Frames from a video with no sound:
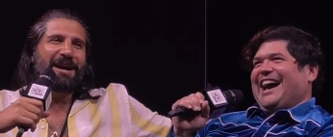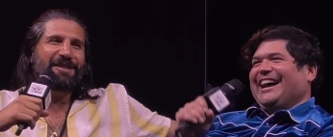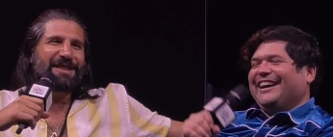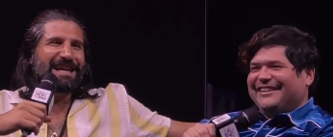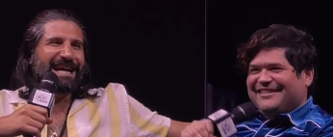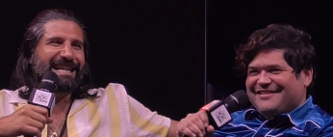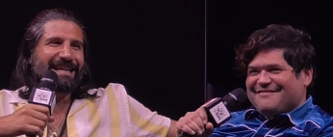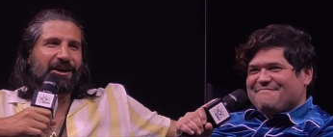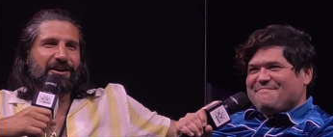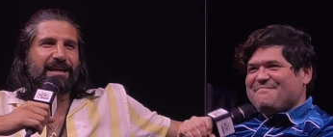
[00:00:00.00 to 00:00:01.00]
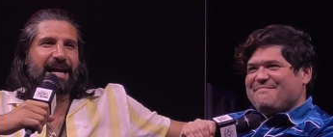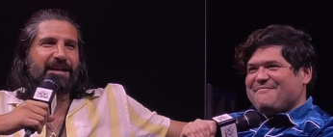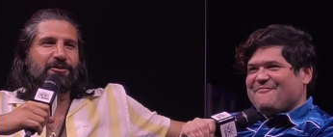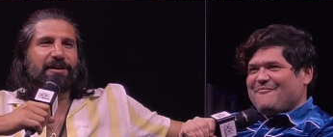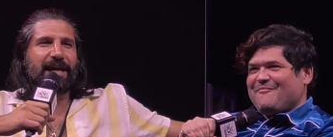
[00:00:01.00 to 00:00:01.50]
Speaker 1: mean, I think any kind of
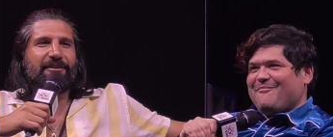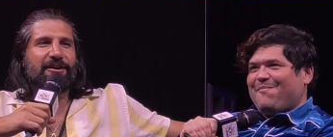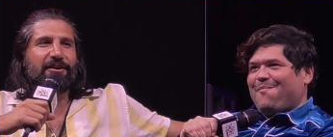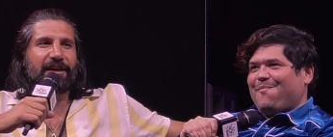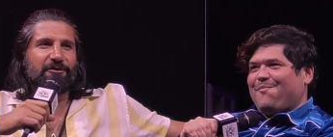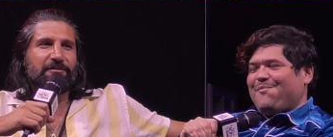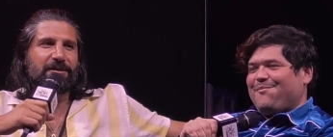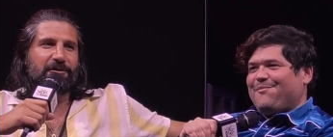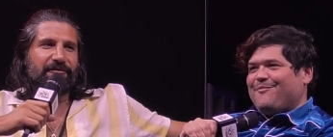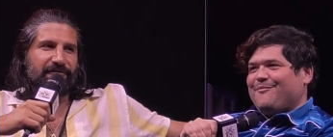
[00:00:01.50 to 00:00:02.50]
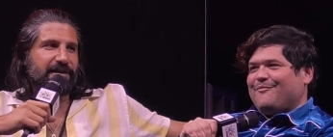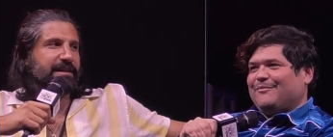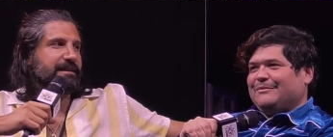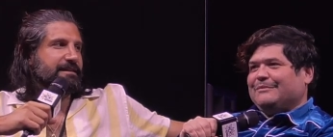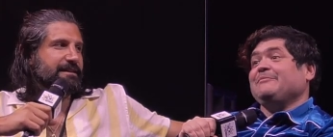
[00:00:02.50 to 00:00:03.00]
Nandor karaoke would be quite
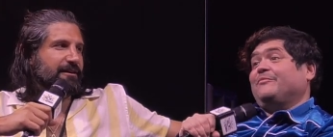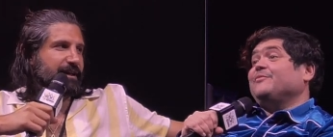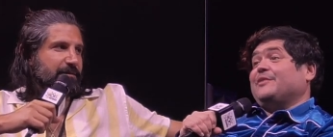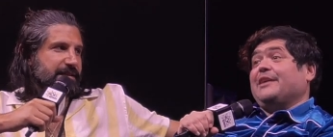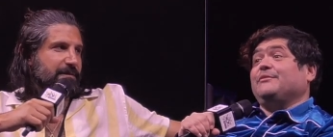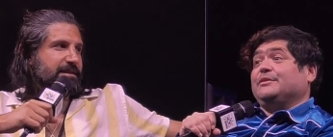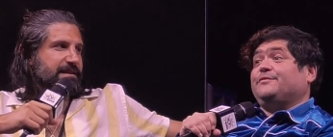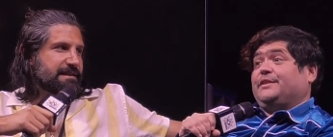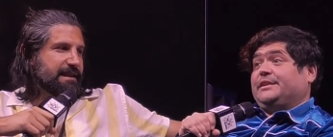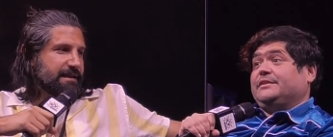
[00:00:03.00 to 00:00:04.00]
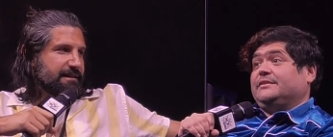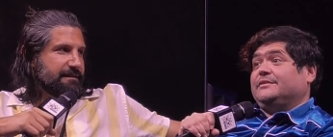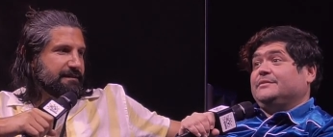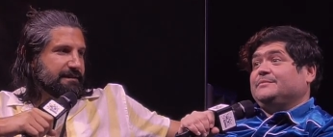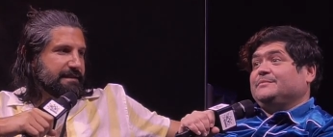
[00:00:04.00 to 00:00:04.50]
funny. God, give me that something to funny. sing.
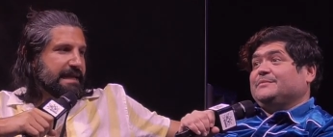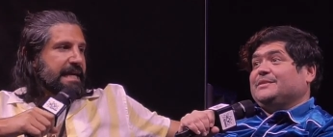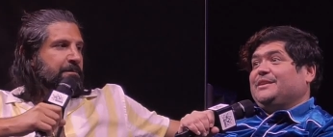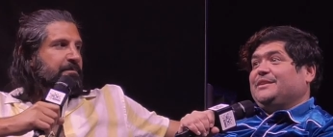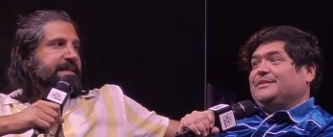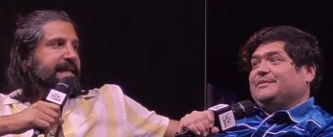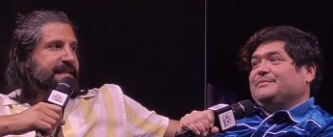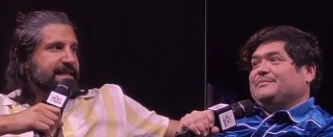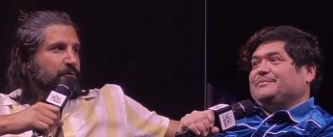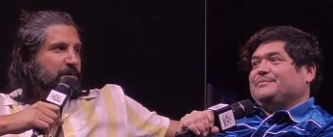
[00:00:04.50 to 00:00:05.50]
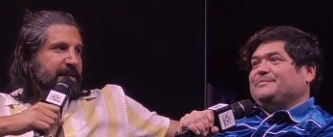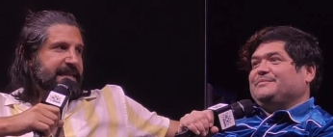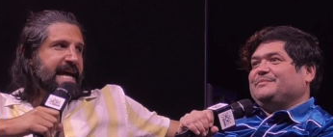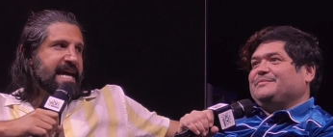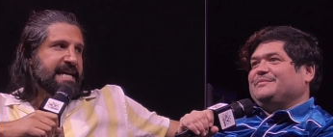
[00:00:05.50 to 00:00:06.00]
Uh, but I guess it would be
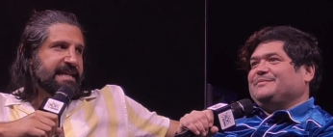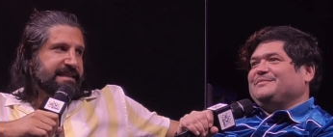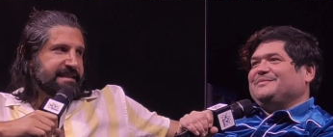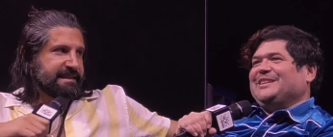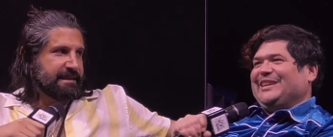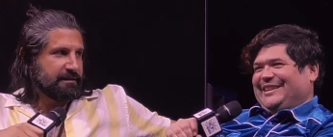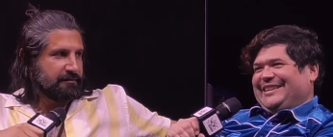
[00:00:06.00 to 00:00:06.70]
nice.